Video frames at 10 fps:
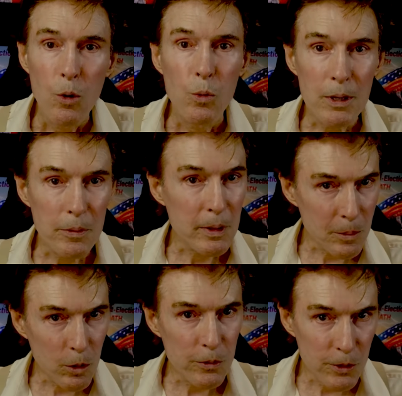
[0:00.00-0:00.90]
With
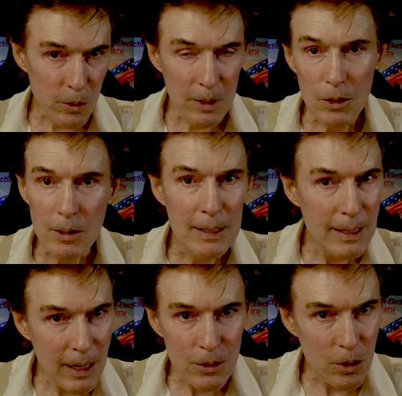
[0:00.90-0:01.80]
remote viewing, you
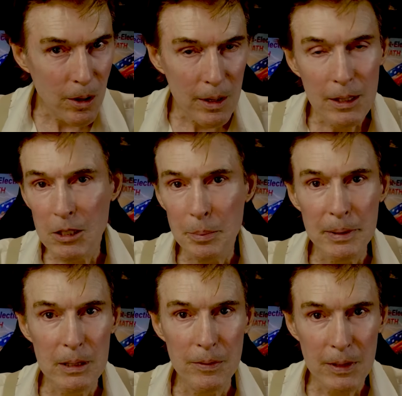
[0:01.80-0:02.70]
cannot target a
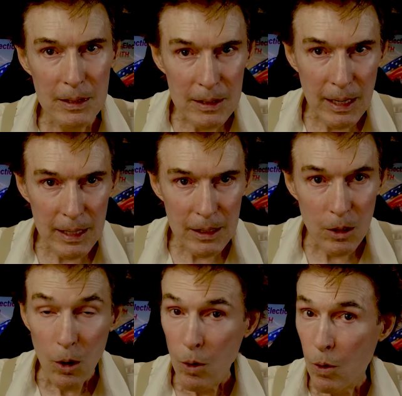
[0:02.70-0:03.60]
specific date
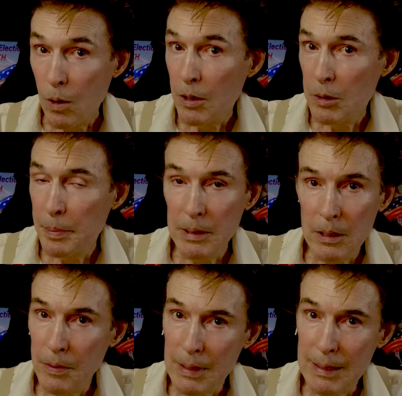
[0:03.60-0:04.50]
or a
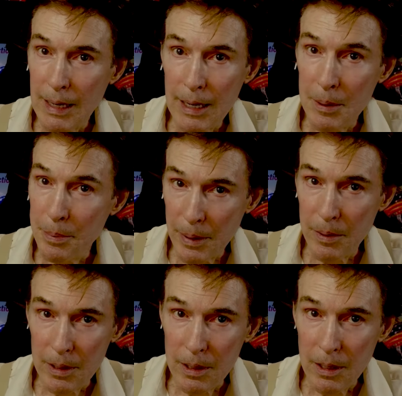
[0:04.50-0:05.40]
specific time
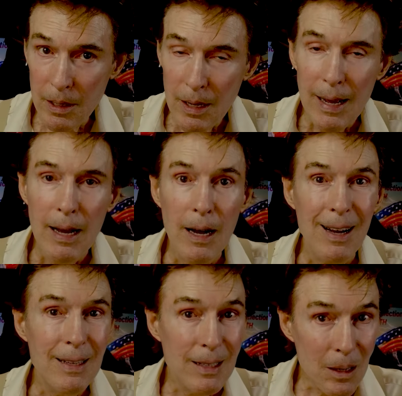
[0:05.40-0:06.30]
period.
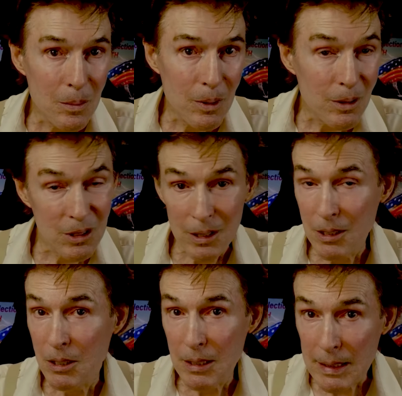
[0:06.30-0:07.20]
A number, such
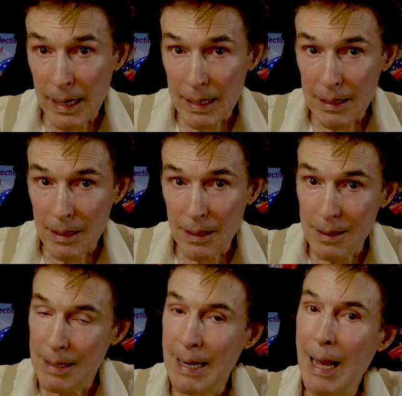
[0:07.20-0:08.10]
as a date,
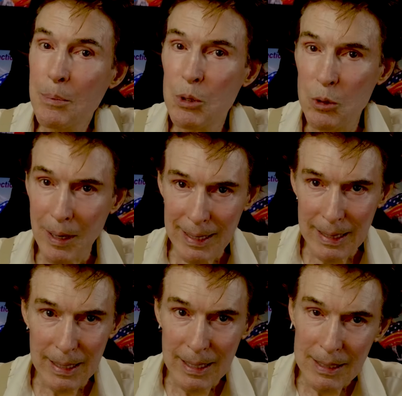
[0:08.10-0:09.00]
is an abstract
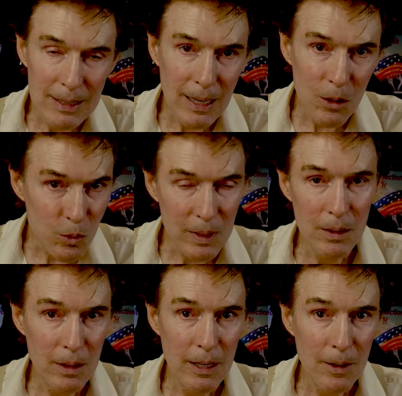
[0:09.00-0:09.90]
thing. It's not a real
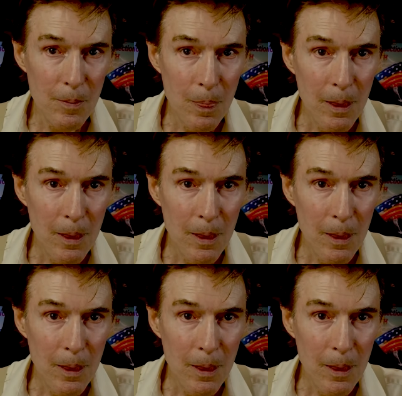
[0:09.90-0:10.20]
thing.